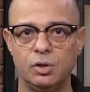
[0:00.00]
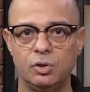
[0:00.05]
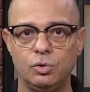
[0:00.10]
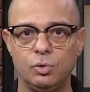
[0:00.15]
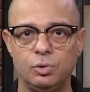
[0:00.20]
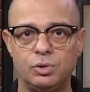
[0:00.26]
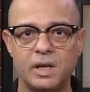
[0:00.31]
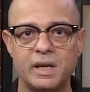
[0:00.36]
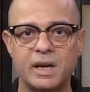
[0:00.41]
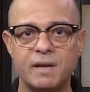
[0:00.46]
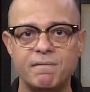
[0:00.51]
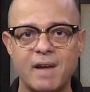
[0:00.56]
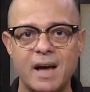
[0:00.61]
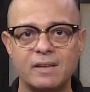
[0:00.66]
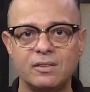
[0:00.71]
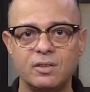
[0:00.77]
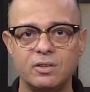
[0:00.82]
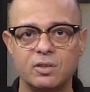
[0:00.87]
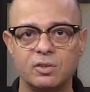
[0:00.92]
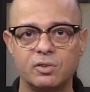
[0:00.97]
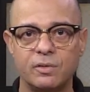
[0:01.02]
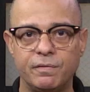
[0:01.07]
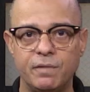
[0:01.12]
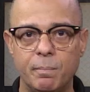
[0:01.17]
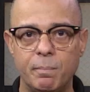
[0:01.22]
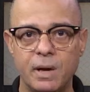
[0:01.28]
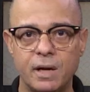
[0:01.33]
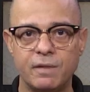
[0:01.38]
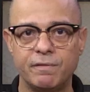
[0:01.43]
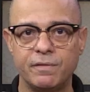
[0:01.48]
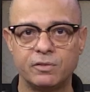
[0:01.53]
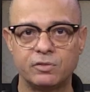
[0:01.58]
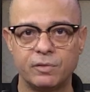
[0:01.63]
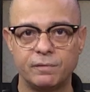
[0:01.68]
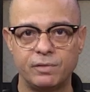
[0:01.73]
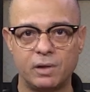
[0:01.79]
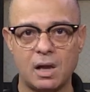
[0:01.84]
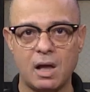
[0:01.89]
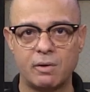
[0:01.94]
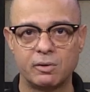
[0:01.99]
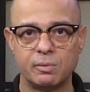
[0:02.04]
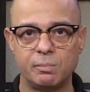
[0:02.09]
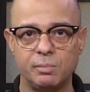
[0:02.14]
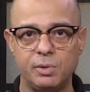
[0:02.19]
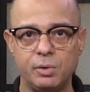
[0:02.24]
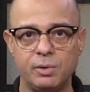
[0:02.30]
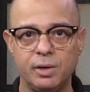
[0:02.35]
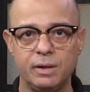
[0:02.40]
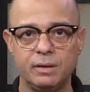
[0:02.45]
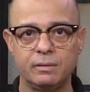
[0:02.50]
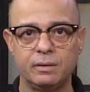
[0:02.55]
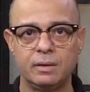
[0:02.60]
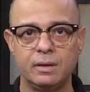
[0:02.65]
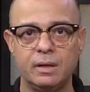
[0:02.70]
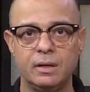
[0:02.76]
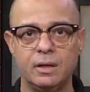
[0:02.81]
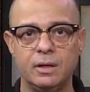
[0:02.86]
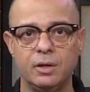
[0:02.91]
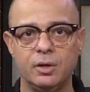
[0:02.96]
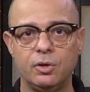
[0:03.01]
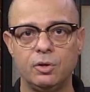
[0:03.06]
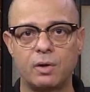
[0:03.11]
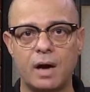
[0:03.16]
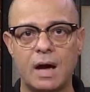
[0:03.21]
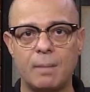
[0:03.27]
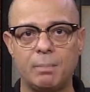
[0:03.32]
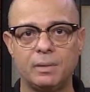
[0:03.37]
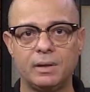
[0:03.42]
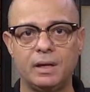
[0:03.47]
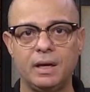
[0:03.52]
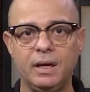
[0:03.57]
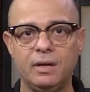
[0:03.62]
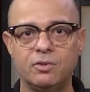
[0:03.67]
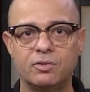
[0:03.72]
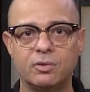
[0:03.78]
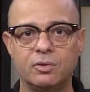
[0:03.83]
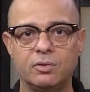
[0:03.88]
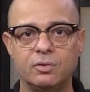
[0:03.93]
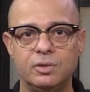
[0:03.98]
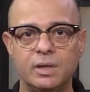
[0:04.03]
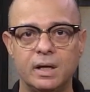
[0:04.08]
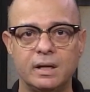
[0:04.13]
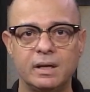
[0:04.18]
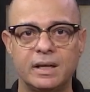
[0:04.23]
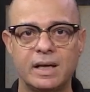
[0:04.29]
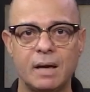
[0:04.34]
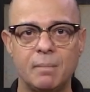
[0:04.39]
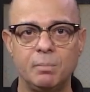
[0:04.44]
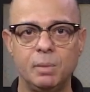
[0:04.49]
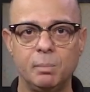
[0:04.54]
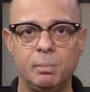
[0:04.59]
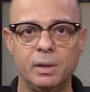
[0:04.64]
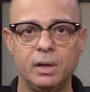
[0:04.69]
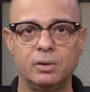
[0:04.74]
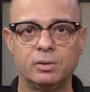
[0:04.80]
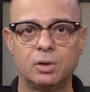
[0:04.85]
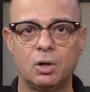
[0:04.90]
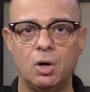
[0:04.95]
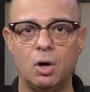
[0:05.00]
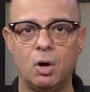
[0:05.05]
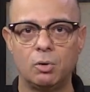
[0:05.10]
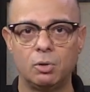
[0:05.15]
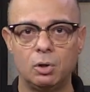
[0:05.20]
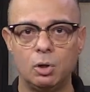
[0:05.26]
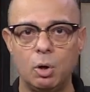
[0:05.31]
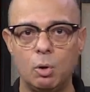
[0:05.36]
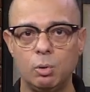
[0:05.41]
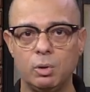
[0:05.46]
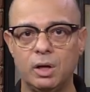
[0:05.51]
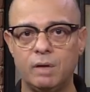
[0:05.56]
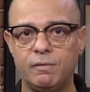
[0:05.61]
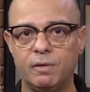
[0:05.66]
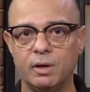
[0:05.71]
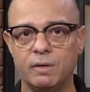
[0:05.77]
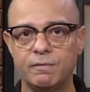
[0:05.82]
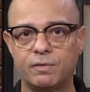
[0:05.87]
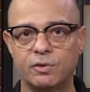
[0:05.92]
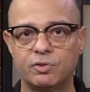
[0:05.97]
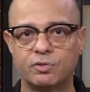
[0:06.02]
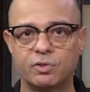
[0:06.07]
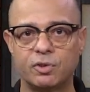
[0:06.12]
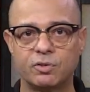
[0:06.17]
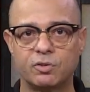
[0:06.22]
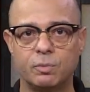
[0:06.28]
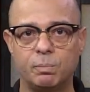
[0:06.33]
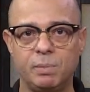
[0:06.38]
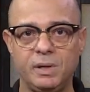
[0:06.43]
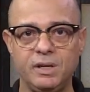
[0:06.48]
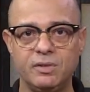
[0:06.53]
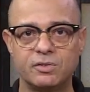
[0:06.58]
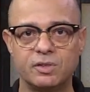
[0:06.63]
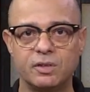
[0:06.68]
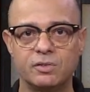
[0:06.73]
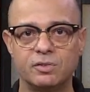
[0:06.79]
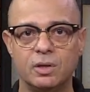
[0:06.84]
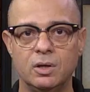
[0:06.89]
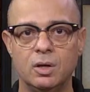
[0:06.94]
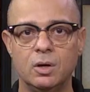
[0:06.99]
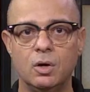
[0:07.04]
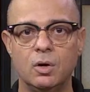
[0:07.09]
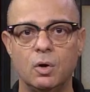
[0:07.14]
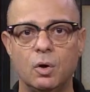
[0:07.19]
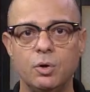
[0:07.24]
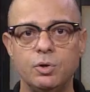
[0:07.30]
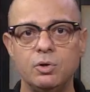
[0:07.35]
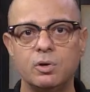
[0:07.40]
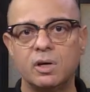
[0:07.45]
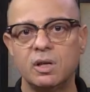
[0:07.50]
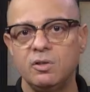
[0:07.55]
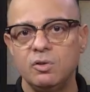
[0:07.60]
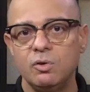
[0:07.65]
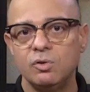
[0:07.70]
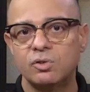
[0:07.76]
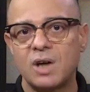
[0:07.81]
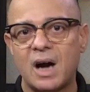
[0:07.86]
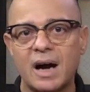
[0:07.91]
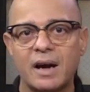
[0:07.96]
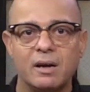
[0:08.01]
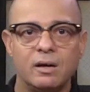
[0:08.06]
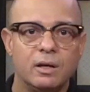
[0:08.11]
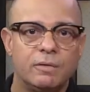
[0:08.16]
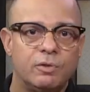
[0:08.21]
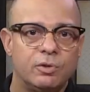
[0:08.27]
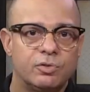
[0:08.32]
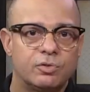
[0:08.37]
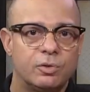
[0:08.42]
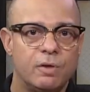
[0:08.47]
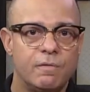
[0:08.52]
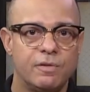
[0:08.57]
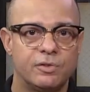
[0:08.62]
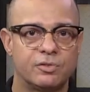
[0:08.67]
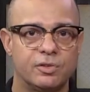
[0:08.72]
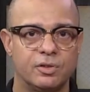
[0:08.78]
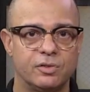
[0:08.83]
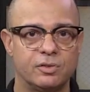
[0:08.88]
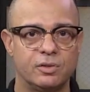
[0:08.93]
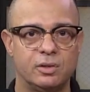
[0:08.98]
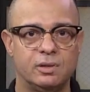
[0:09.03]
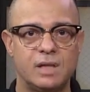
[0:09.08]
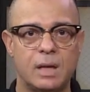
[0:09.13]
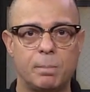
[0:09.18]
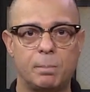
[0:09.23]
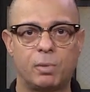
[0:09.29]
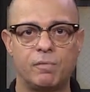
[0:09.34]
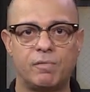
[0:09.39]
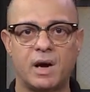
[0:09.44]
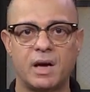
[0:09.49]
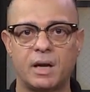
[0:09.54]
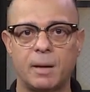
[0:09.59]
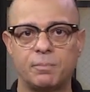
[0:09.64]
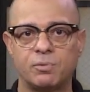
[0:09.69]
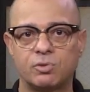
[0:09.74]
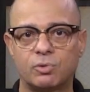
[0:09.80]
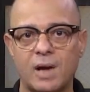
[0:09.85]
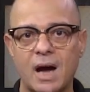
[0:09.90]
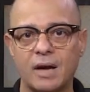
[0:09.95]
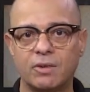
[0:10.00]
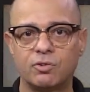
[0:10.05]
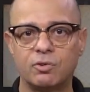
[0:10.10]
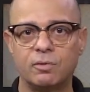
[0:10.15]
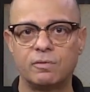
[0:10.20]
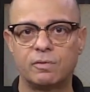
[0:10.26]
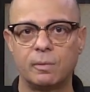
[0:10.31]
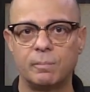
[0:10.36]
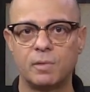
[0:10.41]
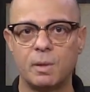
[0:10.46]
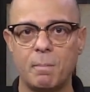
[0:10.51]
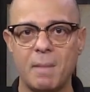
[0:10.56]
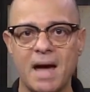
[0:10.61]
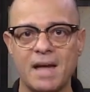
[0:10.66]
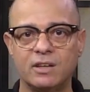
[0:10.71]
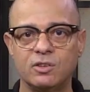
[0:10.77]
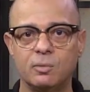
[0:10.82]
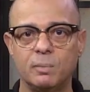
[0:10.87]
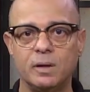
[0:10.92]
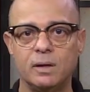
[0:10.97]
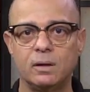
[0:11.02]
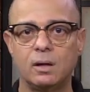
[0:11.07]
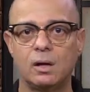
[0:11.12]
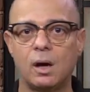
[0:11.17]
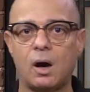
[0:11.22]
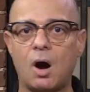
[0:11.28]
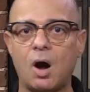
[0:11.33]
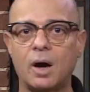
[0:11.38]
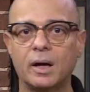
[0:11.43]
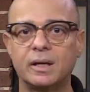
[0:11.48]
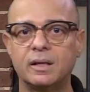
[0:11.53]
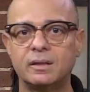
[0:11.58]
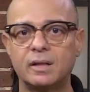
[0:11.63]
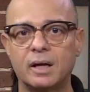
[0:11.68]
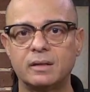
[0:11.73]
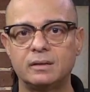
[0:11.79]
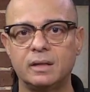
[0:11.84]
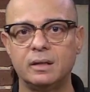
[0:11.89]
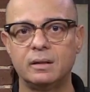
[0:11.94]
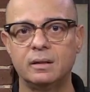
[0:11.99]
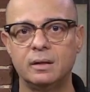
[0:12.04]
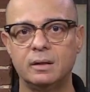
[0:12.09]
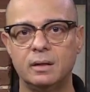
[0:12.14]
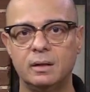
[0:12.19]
To take advantages of the benefits of cloud computing, your applications then can be built on low-level infrastructure pieces, or you can use higher-level services that provide abstraction from the management, architecting,